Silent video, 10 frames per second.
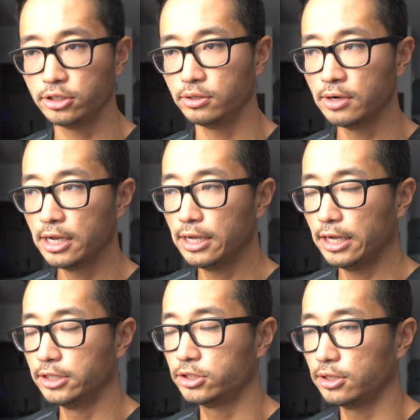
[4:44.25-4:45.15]
shoe,
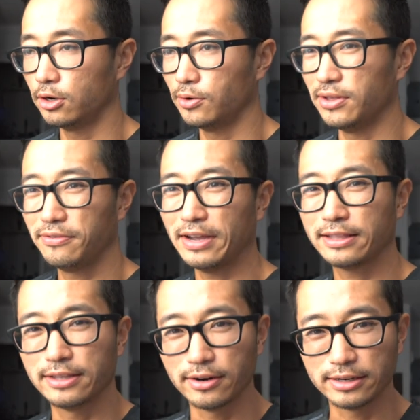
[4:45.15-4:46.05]
and so the
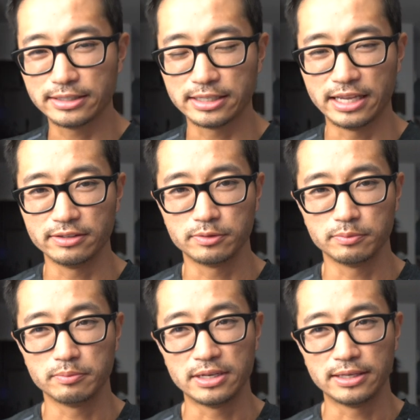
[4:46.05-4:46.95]
effect there
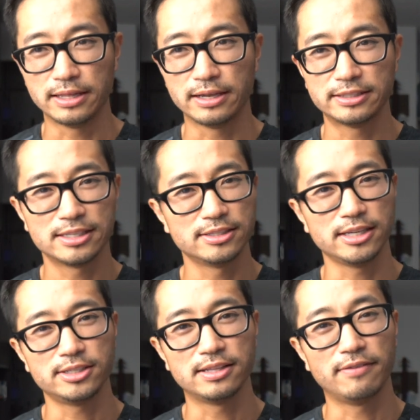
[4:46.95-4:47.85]
gives me the
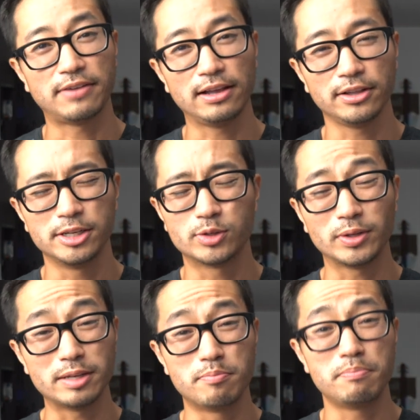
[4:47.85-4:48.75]
sensation that Phylon is
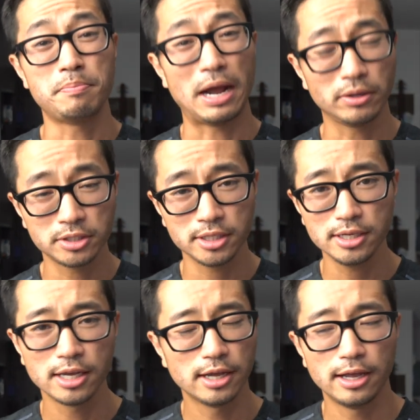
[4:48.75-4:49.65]
really
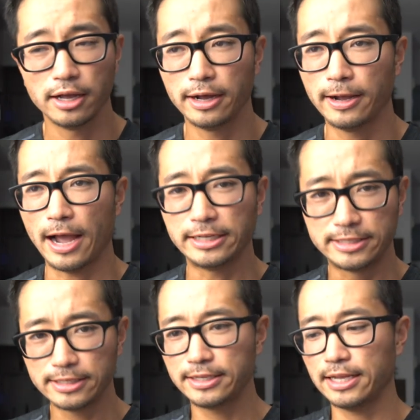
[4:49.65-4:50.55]
bouncy. I
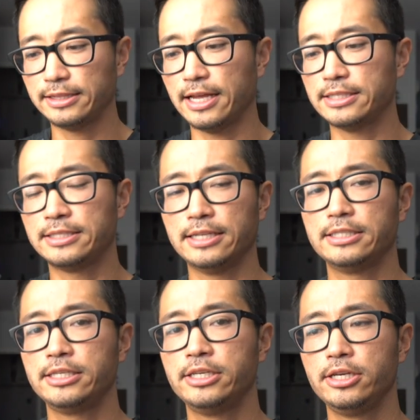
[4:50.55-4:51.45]
didn't get that
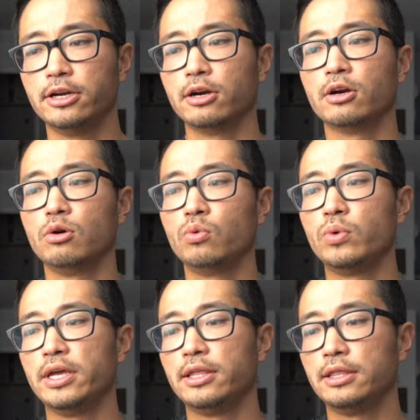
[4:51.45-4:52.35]
sense here
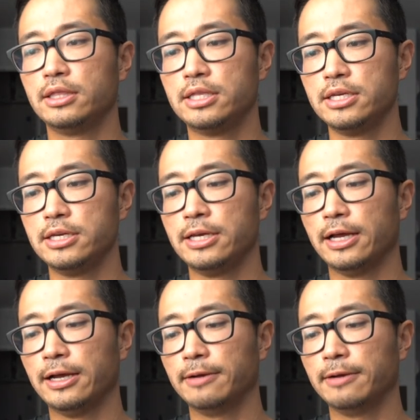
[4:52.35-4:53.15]
with the